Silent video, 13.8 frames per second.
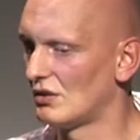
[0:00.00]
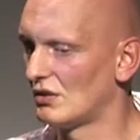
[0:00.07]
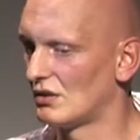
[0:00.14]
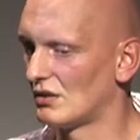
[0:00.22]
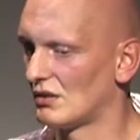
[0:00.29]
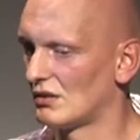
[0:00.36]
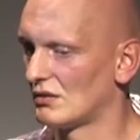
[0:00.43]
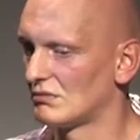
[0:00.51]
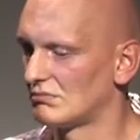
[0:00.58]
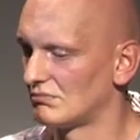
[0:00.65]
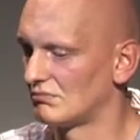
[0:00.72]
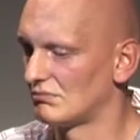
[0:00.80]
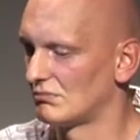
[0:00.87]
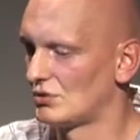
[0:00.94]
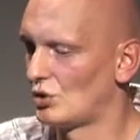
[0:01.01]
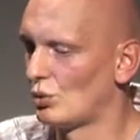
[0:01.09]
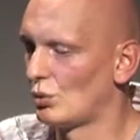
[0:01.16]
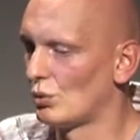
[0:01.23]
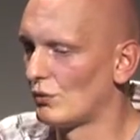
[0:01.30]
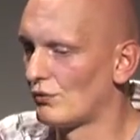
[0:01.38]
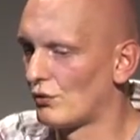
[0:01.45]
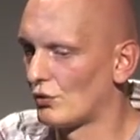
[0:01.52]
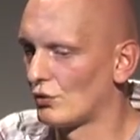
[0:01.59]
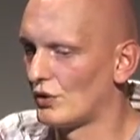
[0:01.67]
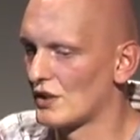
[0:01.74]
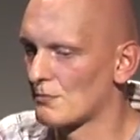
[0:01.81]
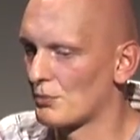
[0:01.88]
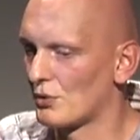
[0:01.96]
uh, tool for
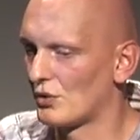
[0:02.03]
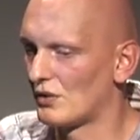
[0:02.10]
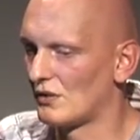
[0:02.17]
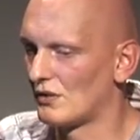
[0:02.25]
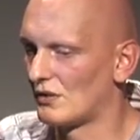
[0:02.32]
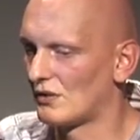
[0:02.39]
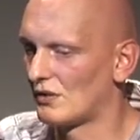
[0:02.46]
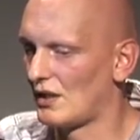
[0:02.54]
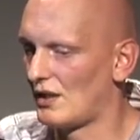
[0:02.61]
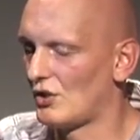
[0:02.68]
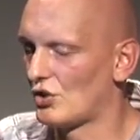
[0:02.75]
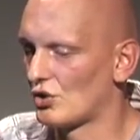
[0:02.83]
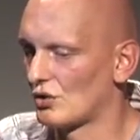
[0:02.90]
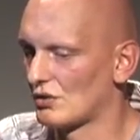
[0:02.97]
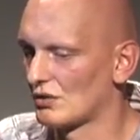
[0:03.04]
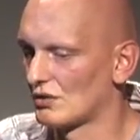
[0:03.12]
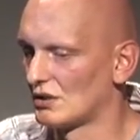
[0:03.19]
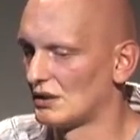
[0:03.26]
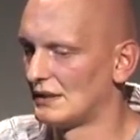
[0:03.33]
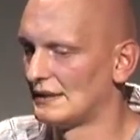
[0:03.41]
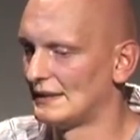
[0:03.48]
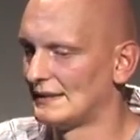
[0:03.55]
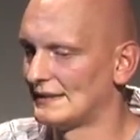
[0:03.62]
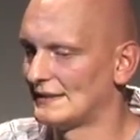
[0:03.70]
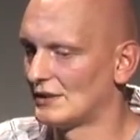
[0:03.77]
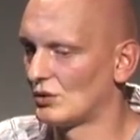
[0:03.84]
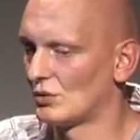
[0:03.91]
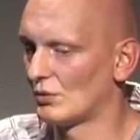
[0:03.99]
the exploitation.
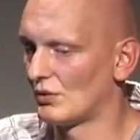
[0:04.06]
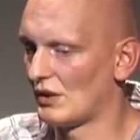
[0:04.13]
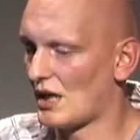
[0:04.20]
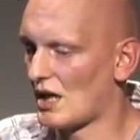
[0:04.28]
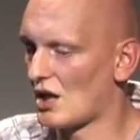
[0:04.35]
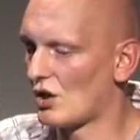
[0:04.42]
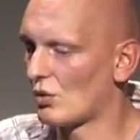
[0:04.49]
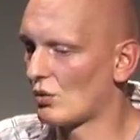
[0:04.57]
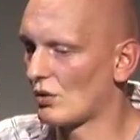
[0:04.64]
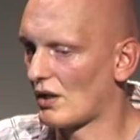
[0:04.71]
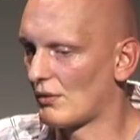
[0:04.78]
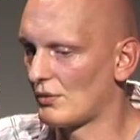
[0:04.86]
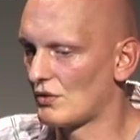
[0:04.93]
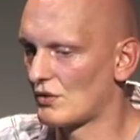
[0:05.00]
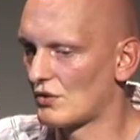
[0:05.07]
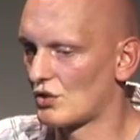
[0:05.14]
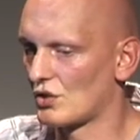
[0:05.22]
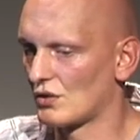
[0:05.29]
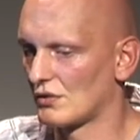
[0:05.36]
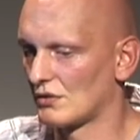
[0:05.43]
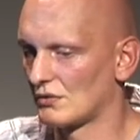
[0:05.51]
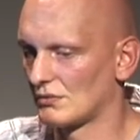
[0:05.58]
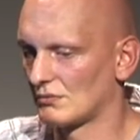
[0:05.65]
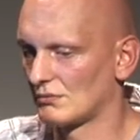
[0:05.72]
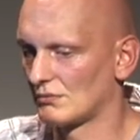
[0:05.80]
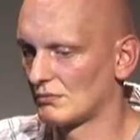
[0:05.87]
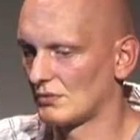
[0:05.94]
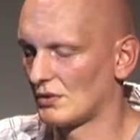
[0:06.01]
So now I was uh,
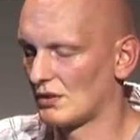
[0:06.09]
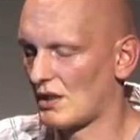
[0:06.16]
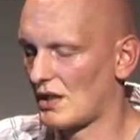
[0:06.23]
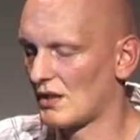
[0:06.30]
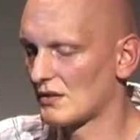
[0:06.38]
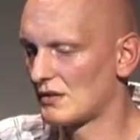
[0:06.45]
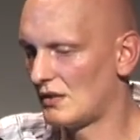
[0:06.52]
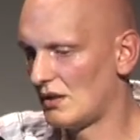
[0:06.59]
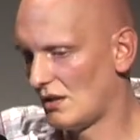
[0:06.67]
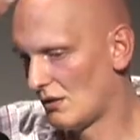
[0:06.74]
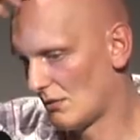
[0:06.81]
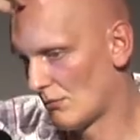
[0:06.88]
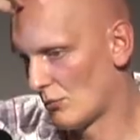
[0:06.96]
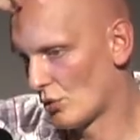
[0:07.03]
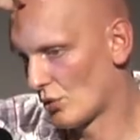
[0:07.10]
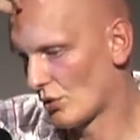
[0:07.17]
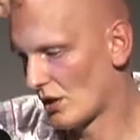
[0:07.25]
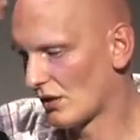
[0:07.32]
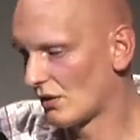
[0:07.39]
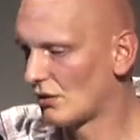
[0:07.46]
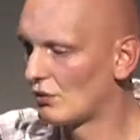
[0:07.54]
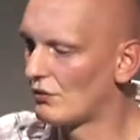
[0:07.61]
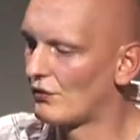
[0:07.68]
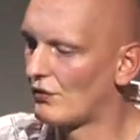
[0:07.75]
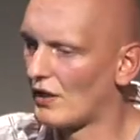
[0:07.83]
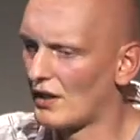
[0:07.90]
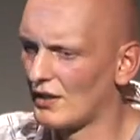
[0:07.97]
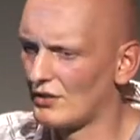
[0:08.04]
asked the Mona to
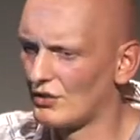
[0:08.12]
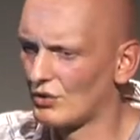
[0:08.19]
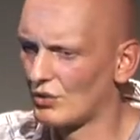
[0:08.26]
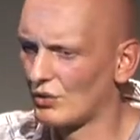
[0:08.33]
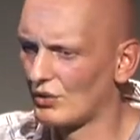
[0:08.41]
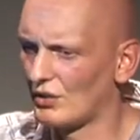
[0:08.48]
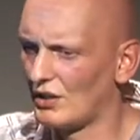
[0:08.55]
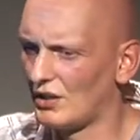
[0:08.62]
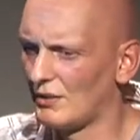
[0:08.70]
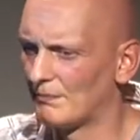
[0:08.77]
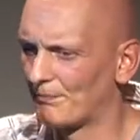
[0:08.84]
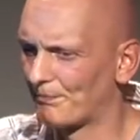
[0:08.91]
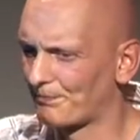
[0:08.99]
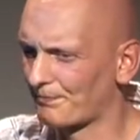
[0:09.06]
find all the